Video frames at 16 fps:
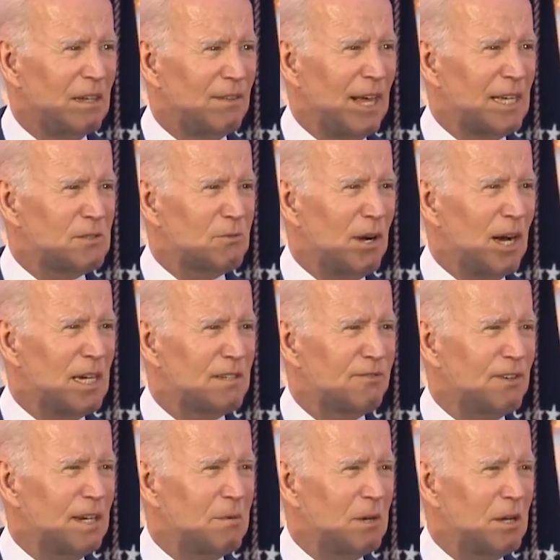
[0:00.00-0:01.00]
That's why it's
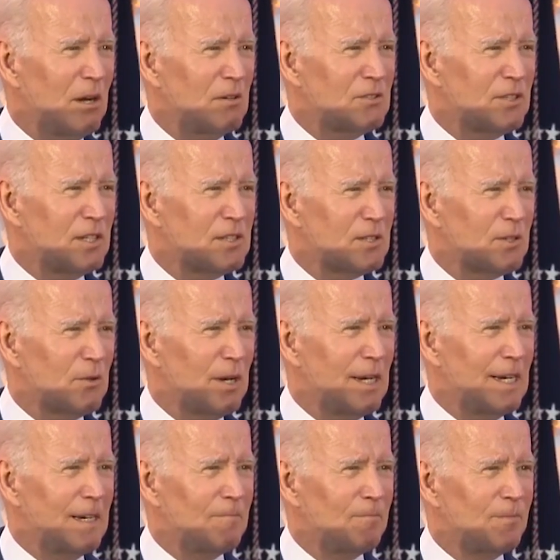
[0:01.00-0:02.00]
fitting we host this
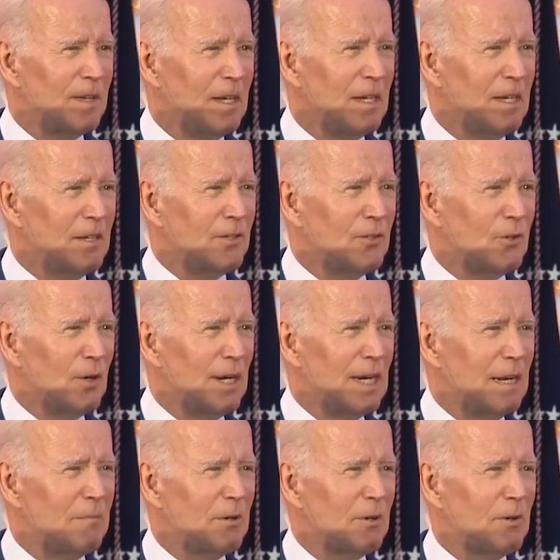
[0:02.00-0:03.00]
screening during
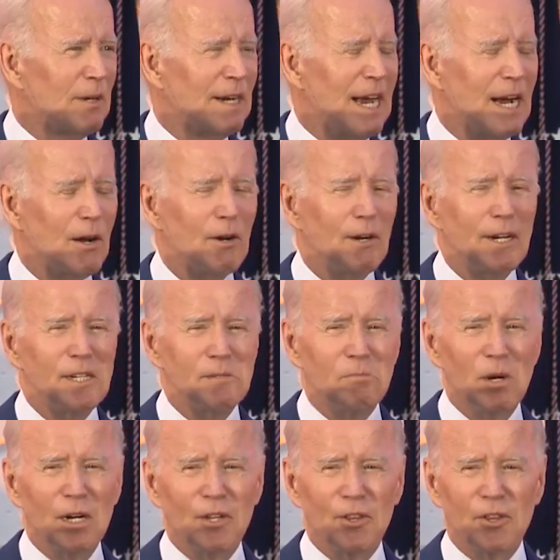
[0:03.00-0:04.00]
Immigrant Heritage
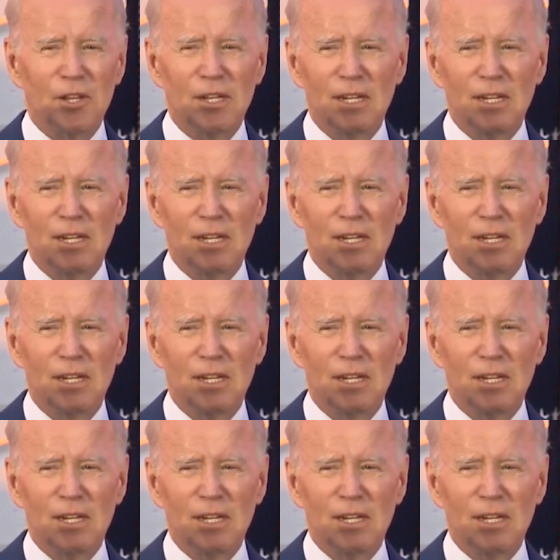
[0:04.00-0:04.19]
Month.